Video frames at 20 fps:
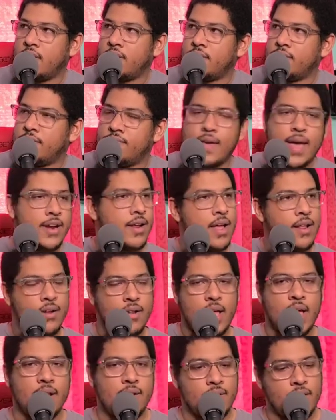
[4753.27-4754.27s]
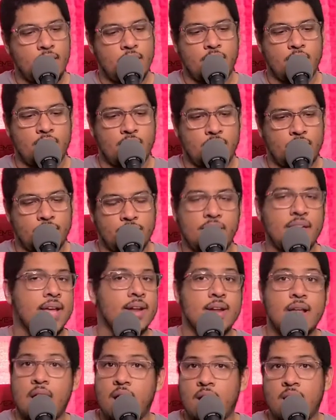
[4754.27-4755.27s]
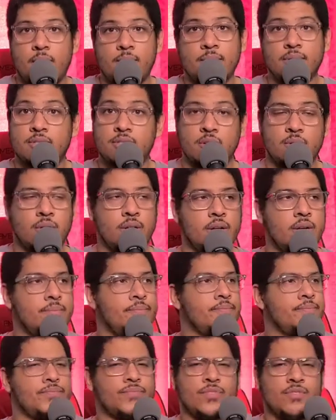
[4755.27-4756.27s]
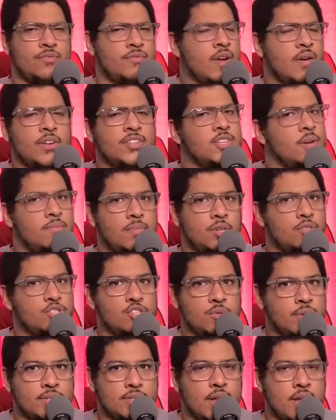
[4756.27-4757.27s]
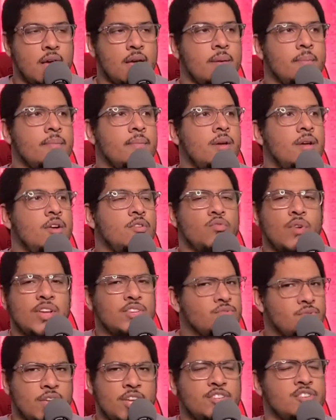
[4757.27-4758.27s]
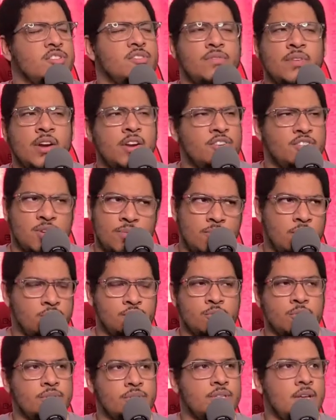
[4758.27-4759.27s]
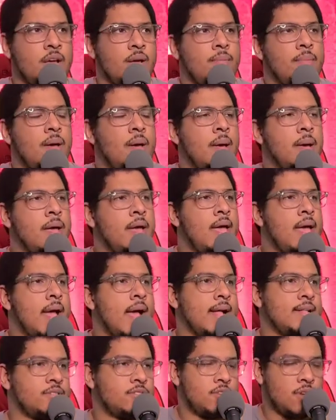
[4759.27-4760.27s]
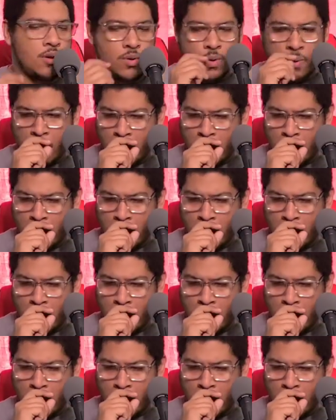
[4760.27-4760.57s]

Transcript: Vet- and uh, uh, Vietnam and so on. very tumultuous time. Race relations, very tumultuous time. And so